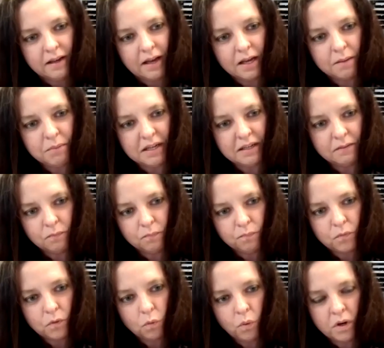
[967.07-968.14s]
I mean,
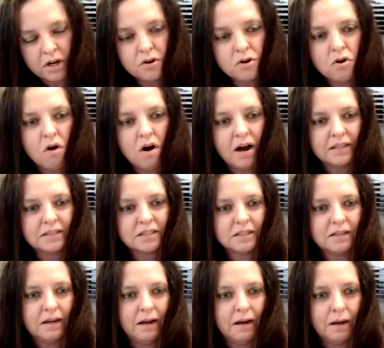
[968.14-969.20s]
we're not
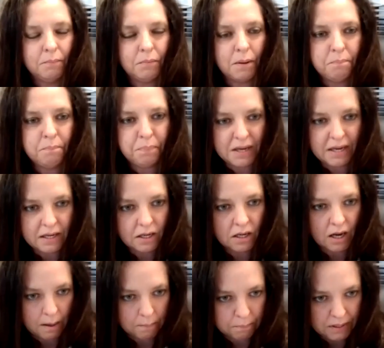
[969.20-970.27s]
um, a big
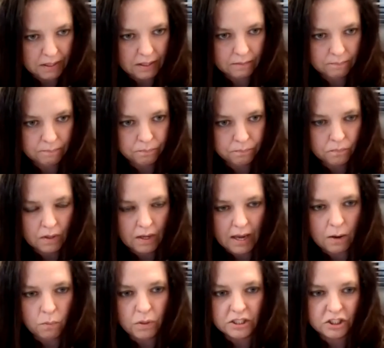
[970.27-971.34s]
company,
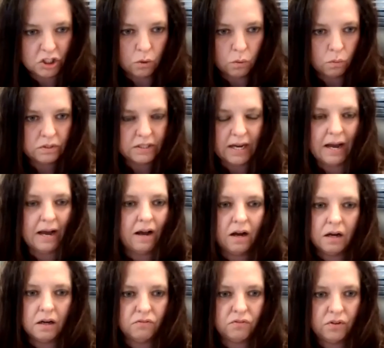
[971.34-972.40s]
and we don't
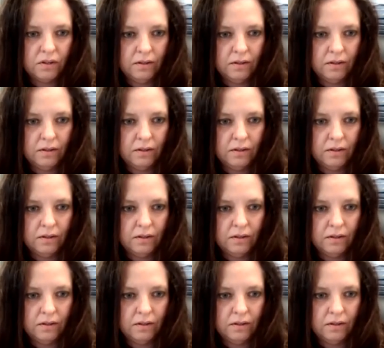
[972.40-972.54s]
have,